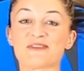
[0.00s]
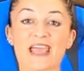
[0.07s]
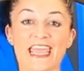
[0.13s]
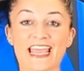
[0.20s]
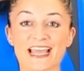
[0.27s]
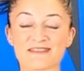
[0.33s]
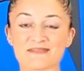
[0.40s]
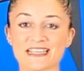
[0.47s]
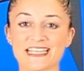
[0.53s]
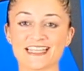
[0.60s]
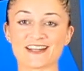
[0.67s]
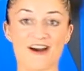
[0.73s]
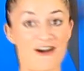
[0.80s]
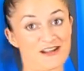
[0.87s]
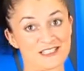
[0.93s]
wait, I
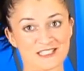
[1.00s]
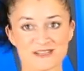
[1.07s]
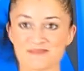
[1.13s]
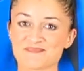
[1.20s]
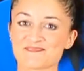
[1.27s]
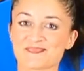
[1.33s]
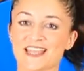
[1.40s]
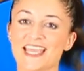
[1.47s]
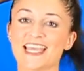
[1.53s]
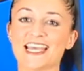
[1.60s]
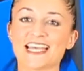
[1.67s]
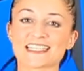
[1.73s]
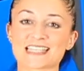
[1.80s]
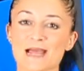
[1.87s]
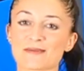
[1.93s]
mean awesome.
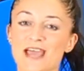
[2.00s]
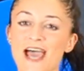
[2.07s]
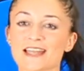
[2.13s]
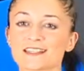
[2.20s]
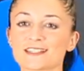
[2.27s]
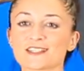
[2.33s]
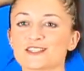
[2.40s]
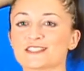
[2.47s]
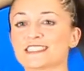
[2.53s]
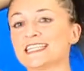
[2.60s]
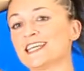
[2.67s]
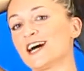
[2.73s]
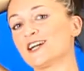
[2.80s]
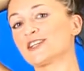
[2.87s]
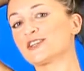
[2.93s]
It's time to add a little
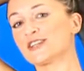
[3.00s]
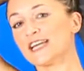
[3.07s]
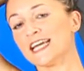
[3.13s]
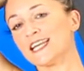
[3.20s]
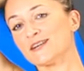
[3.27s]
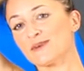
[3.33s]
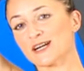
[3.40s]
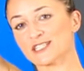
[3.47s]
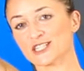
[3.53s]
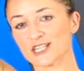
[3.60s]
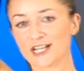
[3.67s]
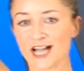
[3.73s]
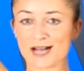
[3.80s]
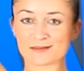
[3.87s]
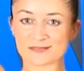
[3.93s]
neon green and watch
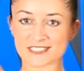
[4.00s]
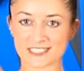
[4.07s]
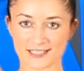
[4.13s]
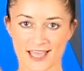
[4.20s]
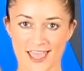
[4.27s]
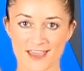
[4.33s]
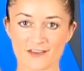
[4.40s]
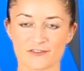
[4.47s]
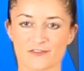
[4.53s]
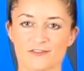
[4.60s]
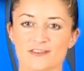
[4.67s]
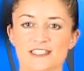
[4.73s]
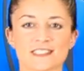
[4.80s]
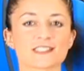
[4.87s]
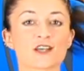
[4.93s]
her come to life.
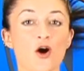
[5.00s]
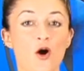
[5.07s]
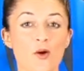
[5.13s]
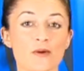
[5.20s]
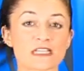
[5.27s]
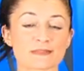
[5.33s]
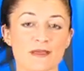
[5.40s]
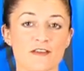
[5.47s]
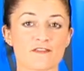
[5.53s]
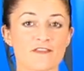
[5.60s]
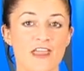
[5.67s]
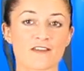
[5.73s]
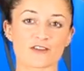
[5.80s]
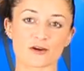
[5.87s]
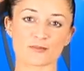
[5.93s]
This is always my
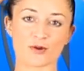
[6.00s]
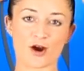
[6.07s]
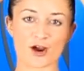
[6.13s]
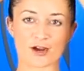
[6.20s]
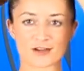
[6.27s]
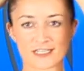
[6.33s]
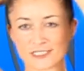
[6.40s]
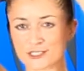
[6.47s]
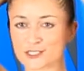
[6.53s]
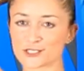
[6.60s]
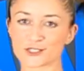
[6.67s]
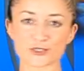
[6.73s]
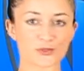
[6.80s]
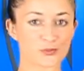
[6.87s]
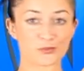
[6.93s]
favorite part. It's
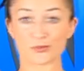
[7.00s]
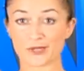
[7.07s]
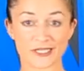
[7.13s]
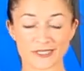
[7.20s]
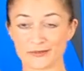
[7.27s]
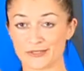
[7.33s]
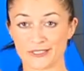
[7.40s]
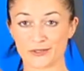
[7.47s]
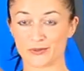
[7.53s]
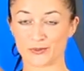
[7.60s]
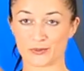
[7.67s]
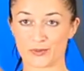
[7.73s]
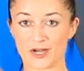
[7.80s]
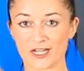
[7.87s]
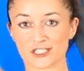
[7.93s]
just really, really
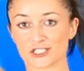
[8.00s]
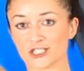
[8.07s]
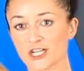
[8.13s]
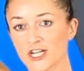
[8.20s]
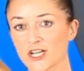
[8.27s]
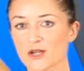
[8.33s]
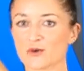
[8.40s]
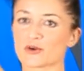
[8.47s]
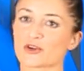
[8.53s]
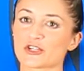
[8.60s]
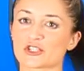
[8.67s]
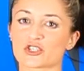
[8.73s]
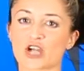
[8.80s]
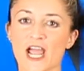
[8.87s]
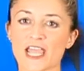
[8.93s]
cool to watch. We're
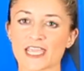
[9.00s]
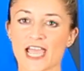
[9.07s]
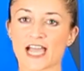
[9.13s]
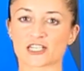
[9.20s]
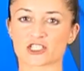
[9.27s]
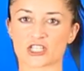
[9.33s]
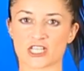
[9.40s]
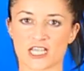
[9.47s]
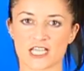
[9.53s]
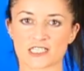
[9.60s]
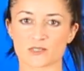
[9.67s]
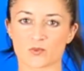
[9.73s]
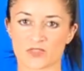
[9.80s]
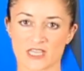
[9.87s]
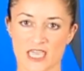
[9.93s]
going to try and catch
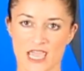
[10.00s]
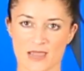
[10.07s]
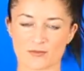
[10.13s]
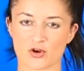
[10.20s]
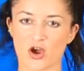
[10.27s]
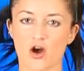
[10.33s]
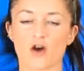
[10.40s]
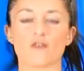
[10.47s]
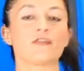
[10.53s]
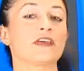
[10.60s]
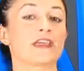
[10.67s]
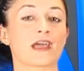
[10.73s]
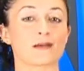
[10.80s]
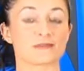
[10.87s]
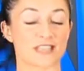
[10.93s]
this with the camera.
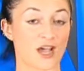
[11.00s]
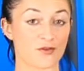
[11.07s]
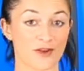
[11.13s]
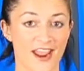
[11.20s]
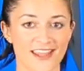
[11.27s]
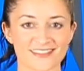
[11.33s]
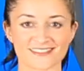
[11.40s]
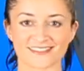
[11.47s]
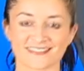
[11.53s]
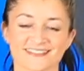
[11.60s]
Hopefully it comes out right.